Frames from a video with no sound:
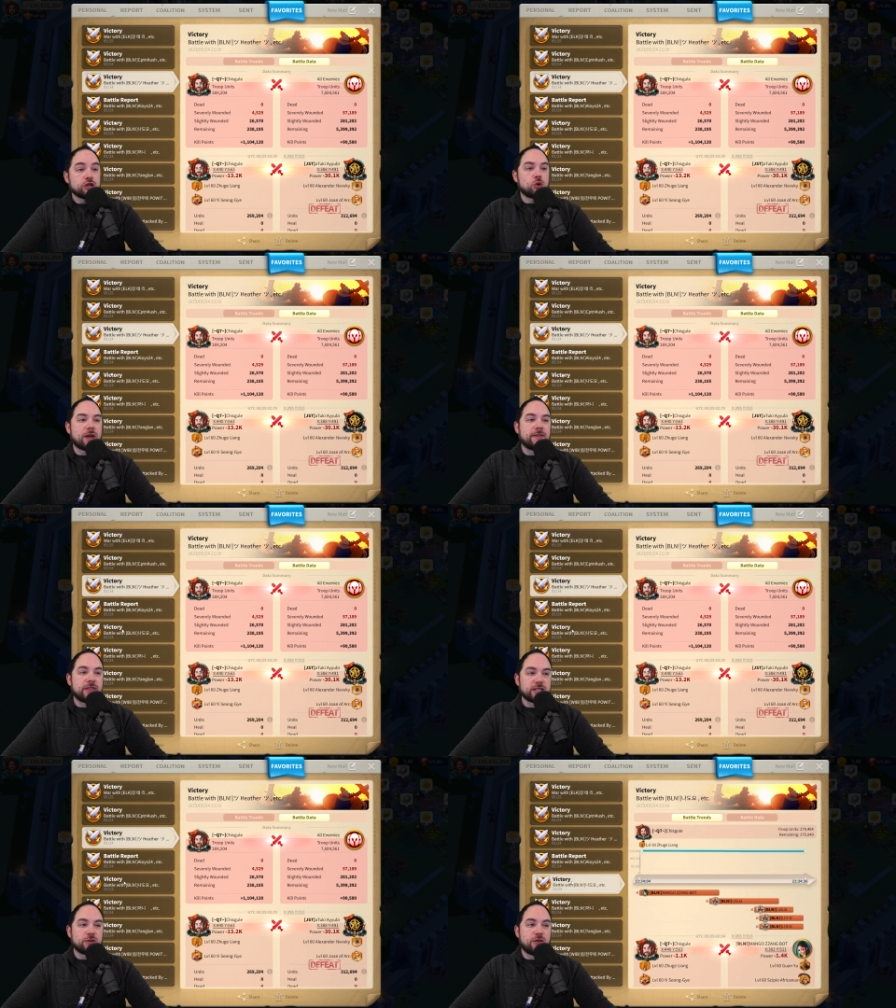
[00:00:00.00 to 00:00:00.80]
So in
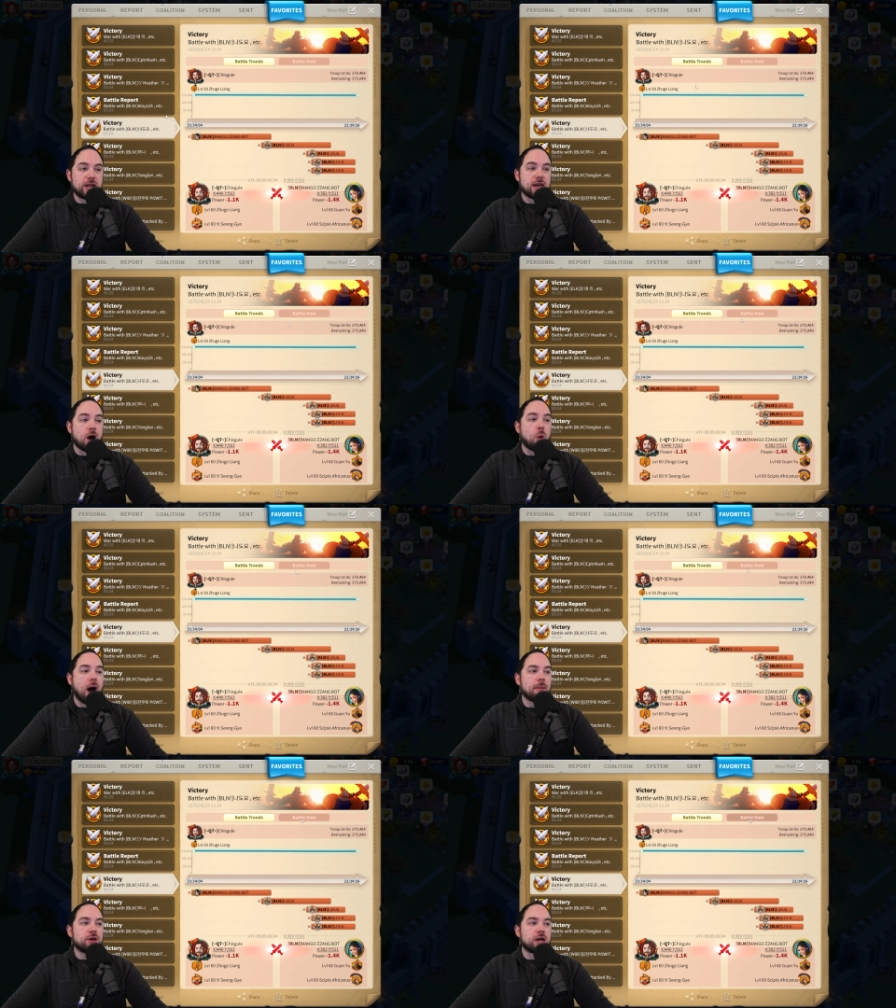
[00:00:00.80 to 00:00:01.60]
this video,
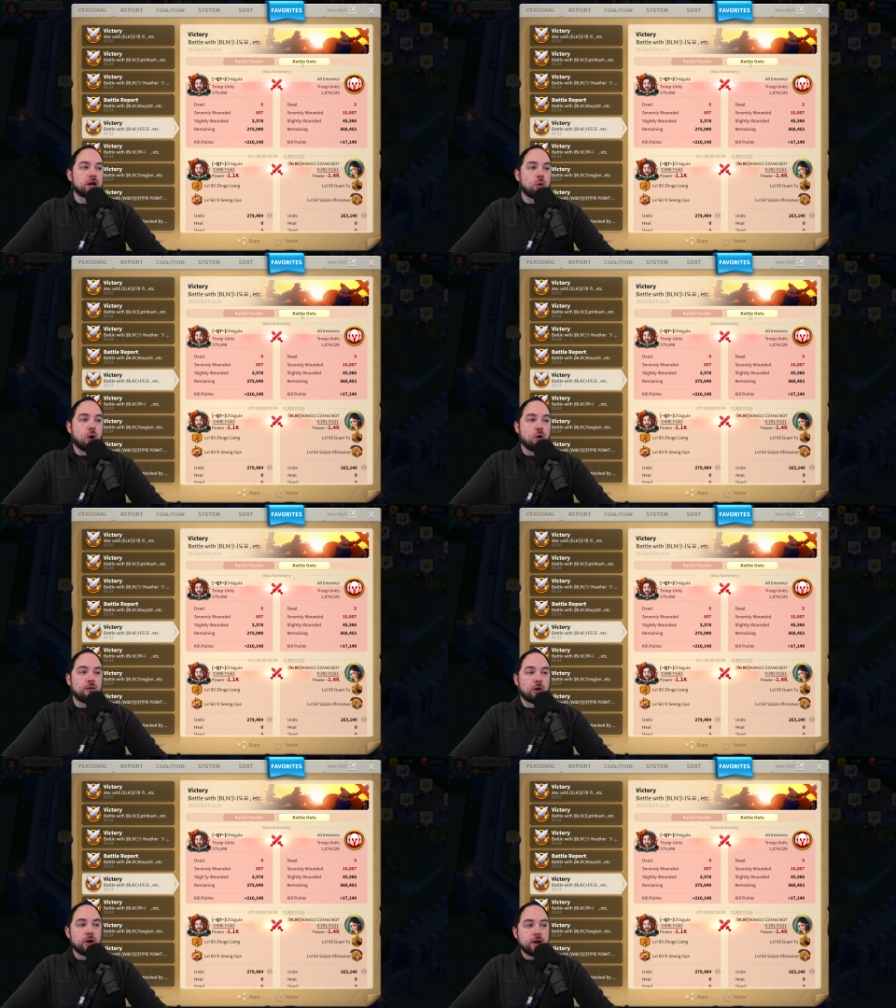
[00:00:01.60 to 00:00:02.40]
I'm going to go
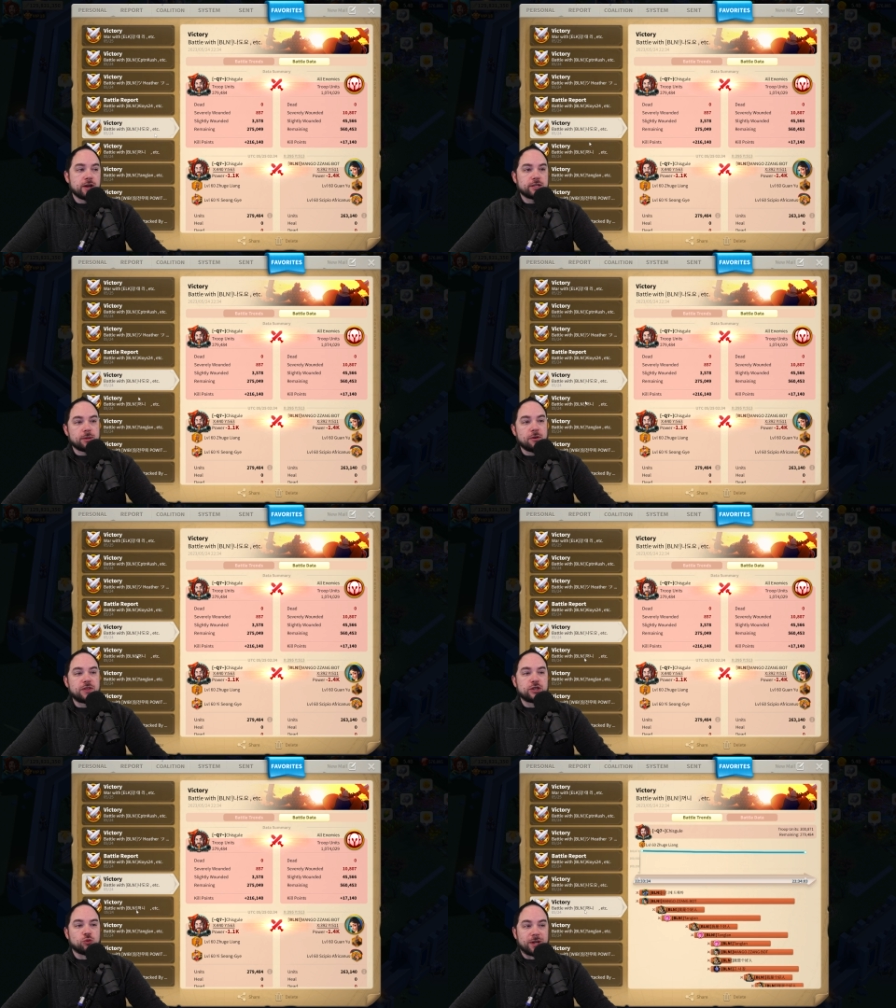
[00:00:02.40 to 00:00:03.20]
over some of
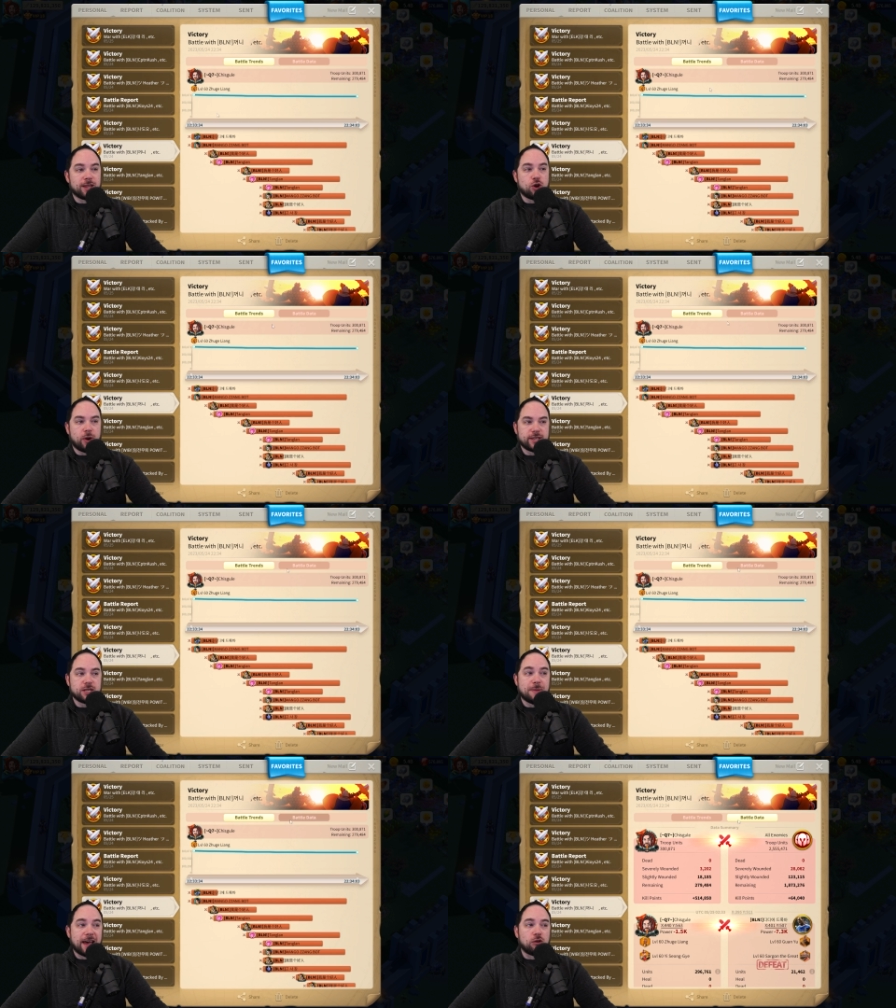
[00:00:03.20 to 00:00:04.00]
these really
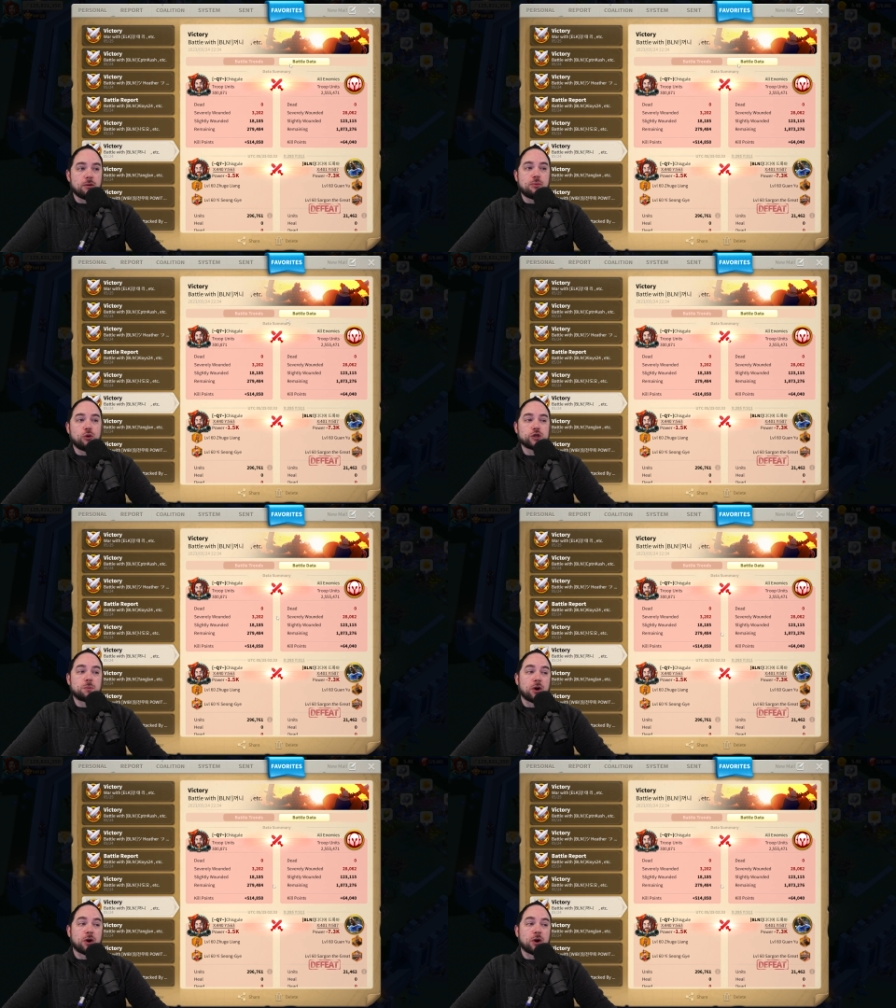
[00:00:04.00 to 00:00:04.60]
crazy battle reports,